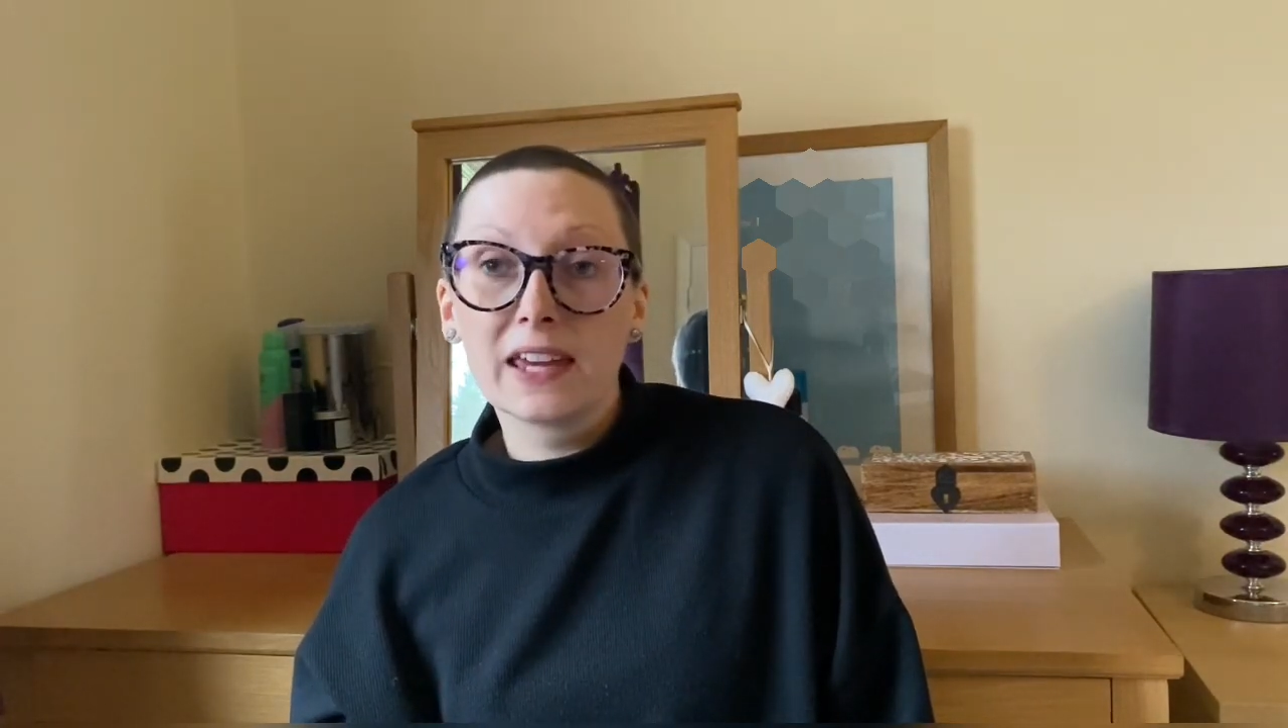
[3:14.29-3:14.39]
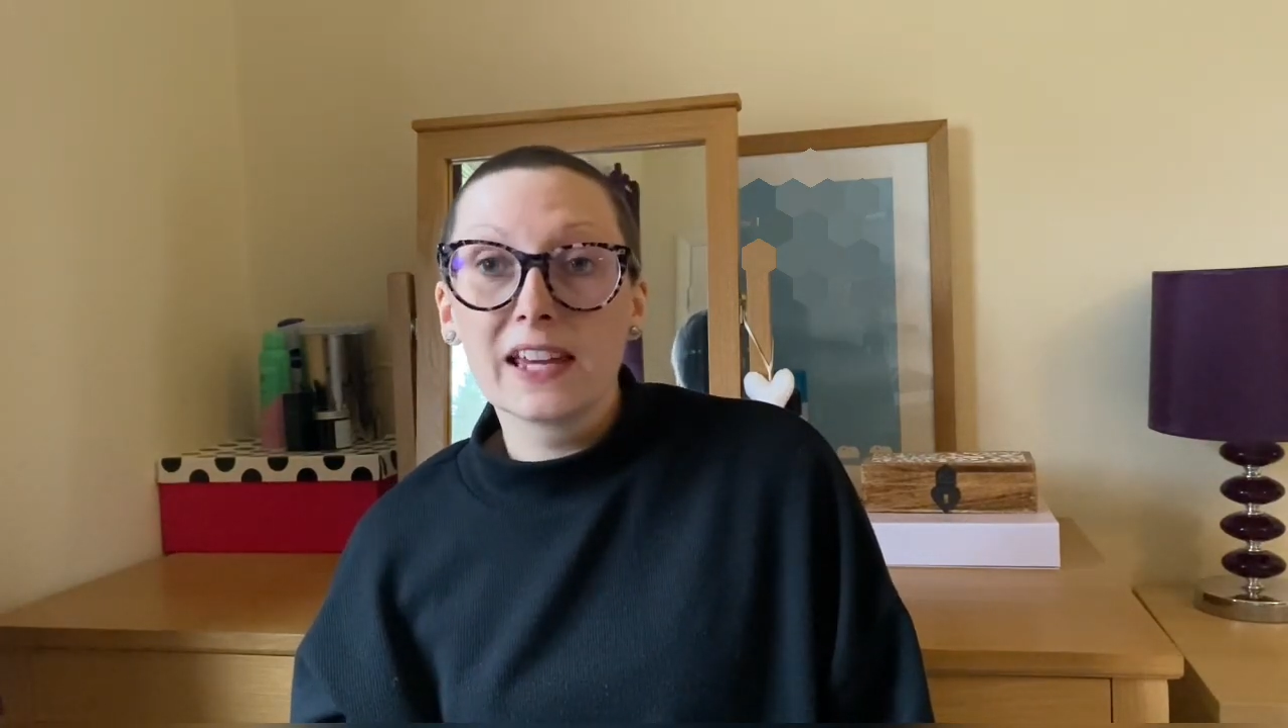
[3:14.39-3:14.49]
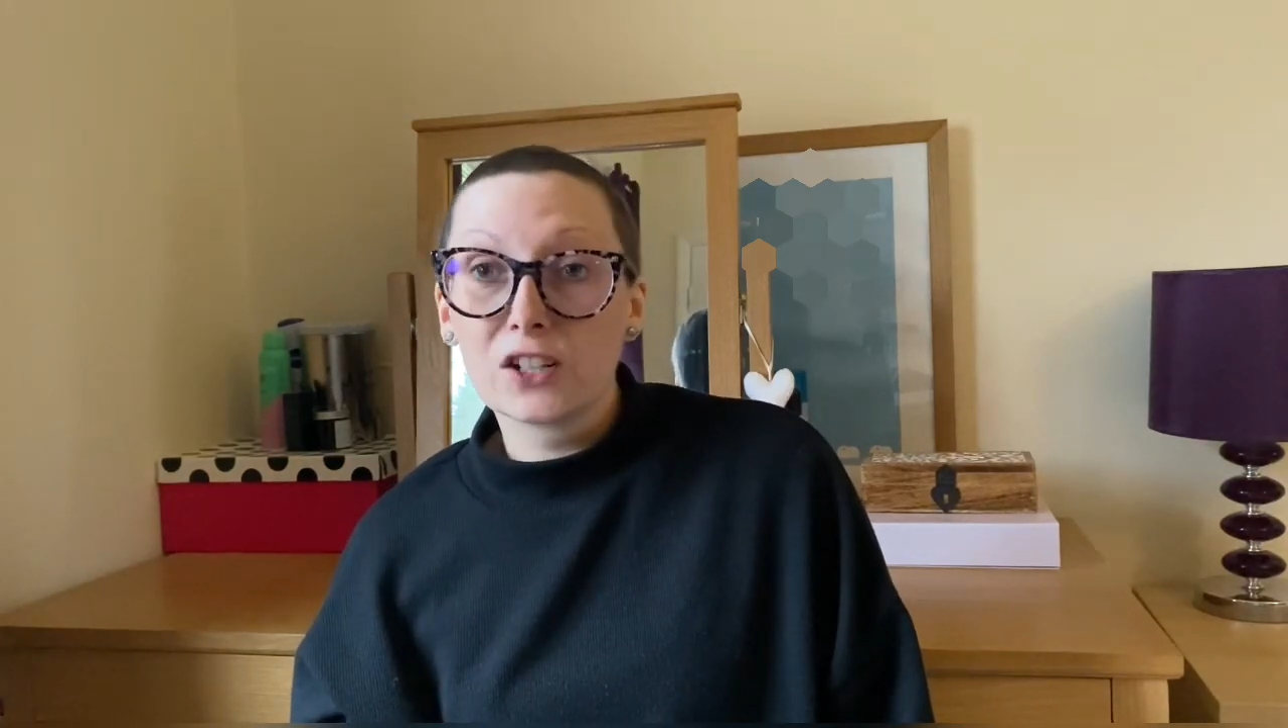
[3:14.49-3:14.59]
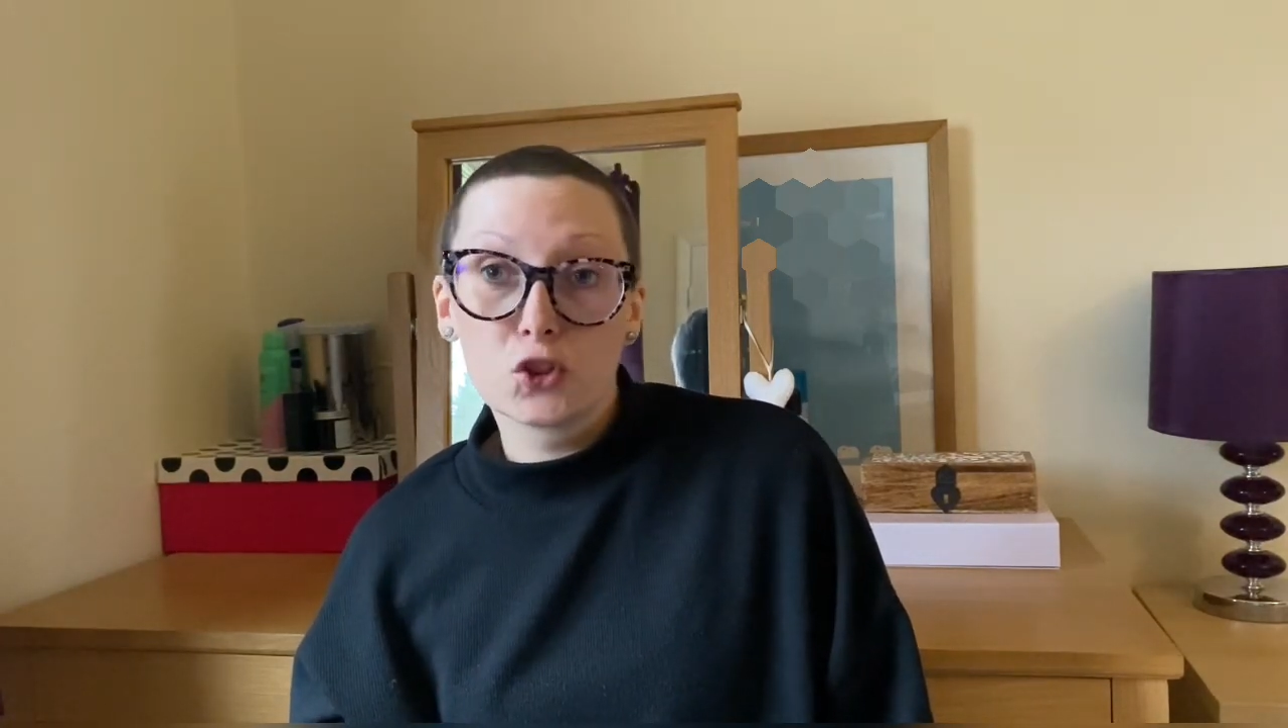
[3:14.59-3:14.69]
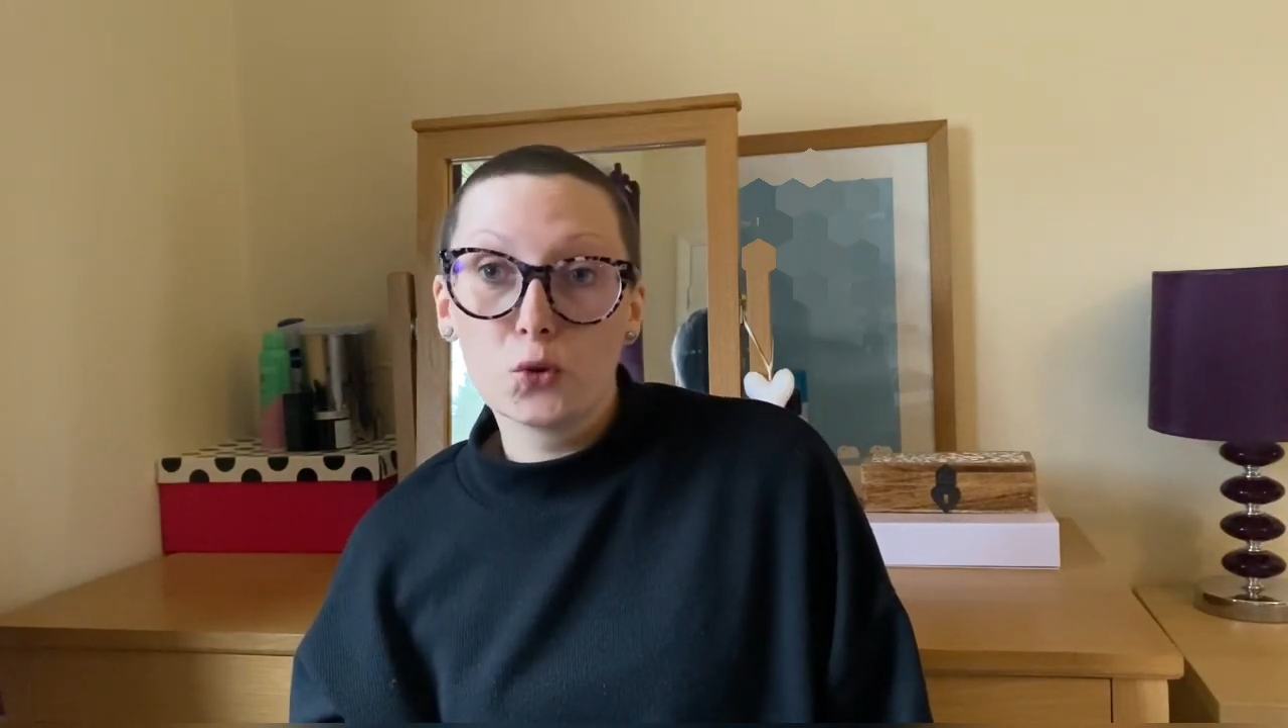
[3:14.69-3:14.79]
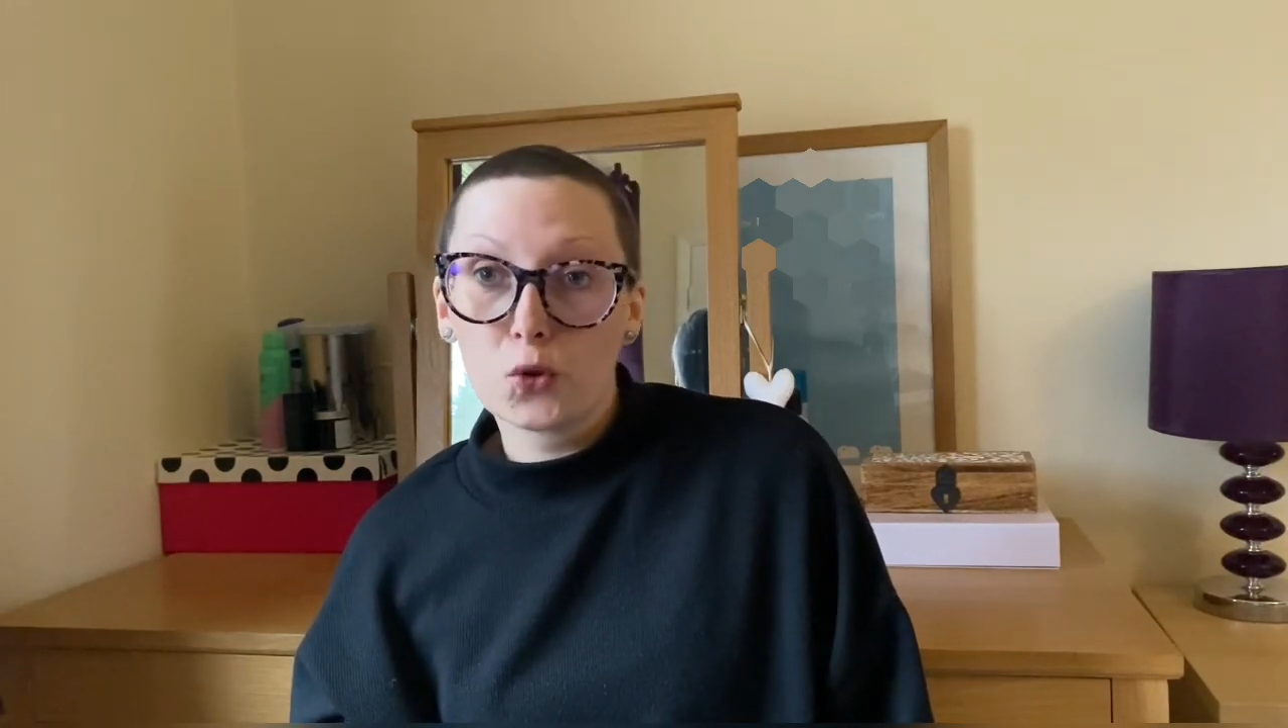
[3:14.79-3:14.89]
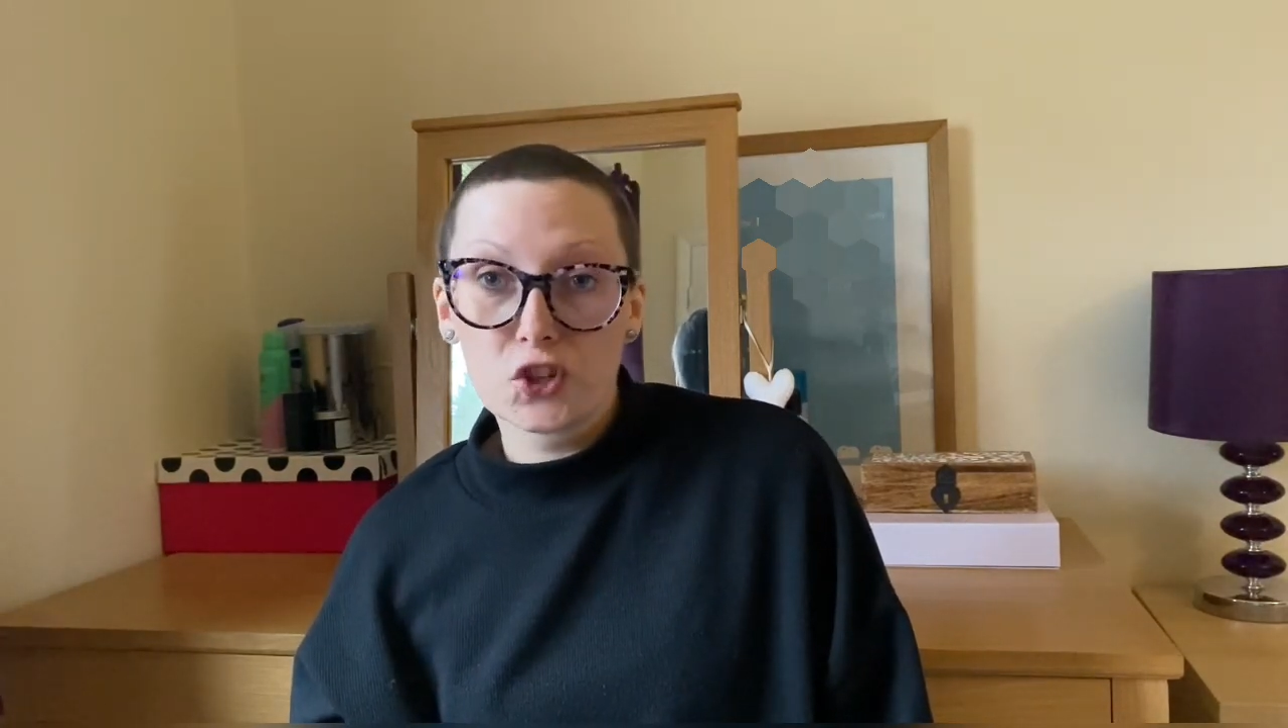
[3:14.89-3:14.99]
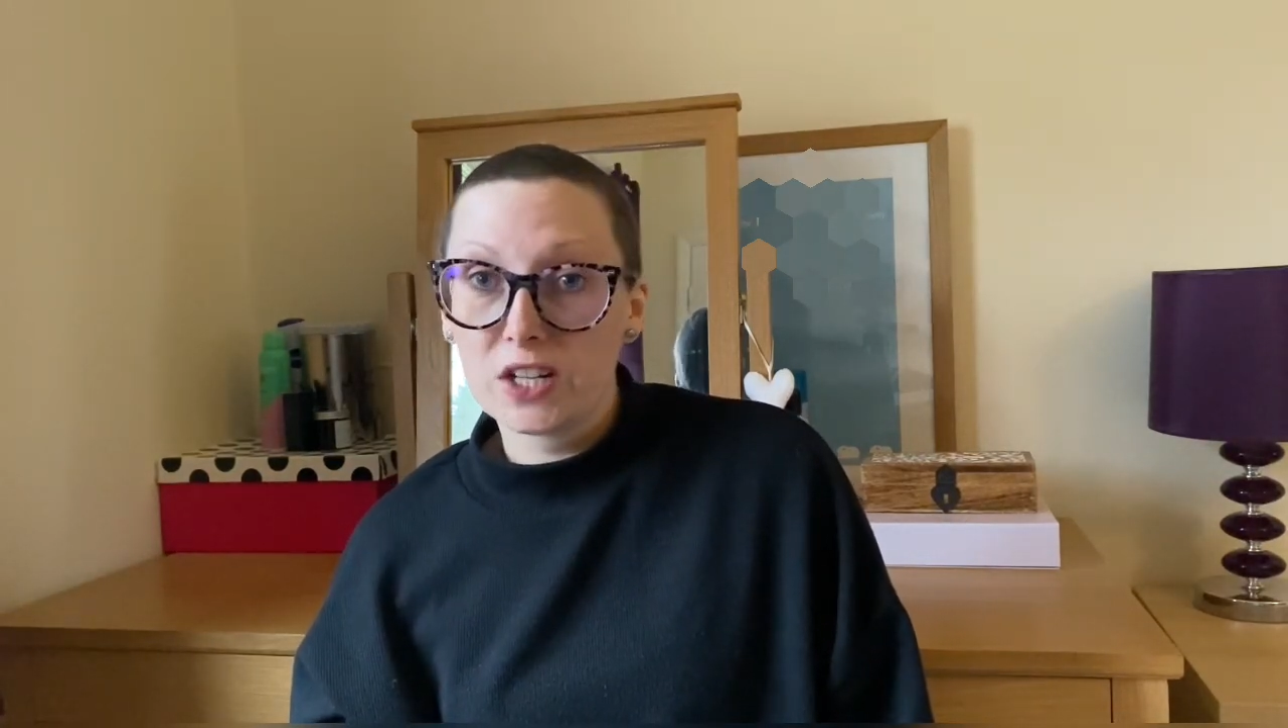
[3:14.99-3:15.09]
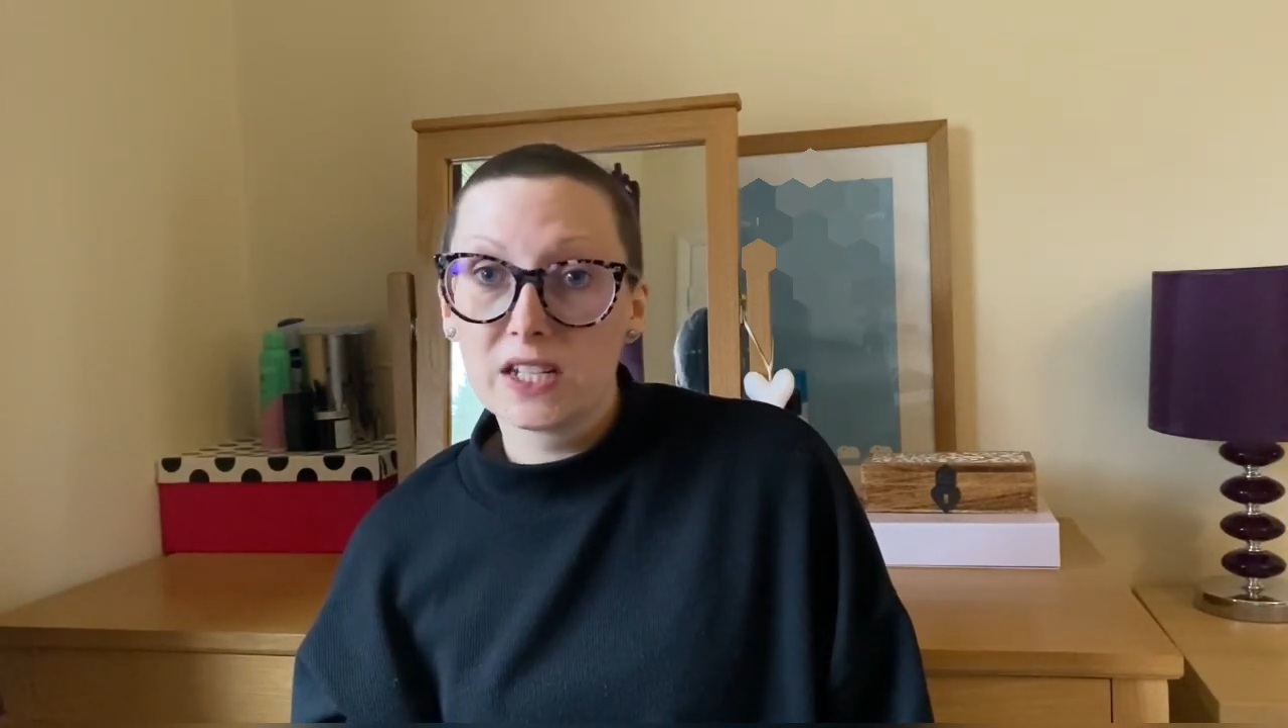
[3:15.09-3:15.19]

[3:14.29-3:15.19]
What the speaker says: it's Yorkshire